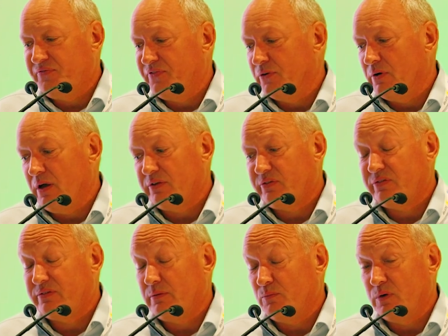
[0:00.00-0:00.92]
For
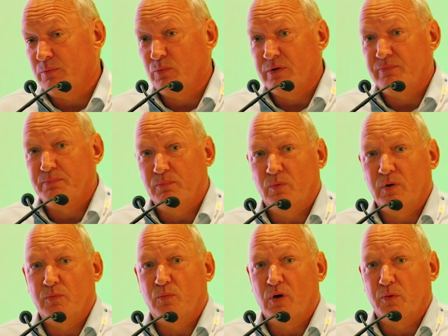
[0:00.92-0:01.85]
us, we
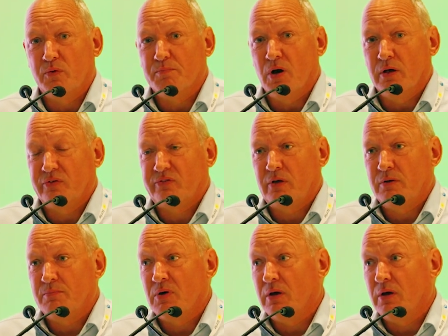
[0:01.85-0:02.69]
work with Milestone.